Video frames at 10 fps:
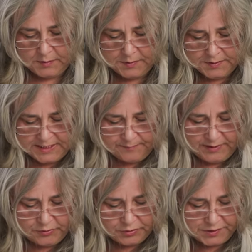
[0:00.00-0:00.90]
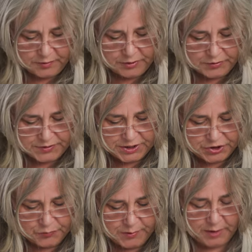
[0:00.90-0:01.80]
Stamp out your design onto the
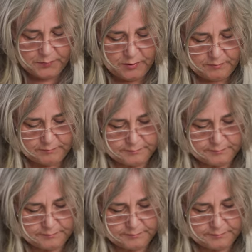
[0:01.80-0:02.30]
tissue paper.